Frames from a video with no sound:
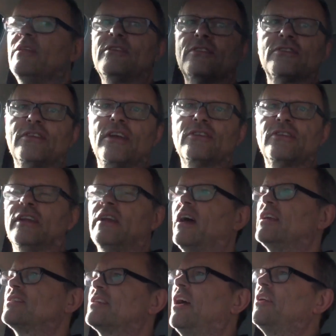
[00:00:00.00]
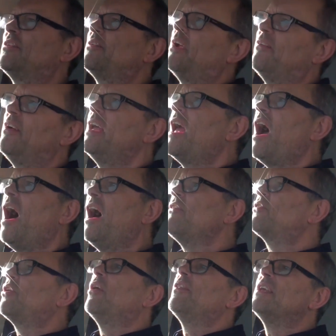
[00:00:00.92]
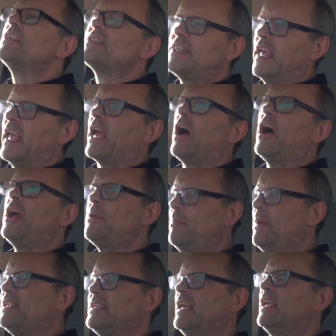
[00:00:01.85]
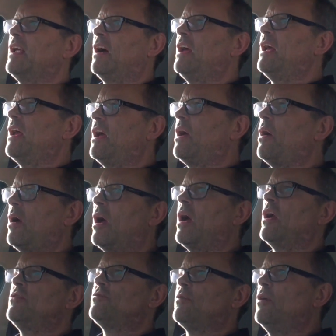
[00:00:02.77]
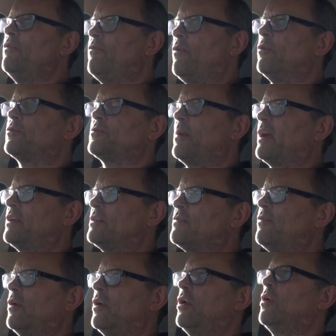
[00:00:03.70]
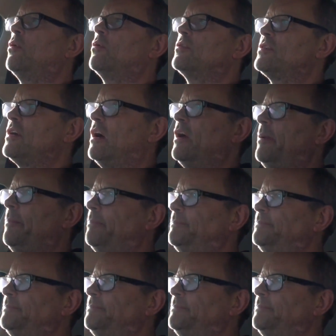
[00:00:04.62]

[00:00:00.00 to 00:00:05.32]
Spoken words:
such a nice car to drive. I've got this thing, I admit it. I drove Volkswagens for a long time.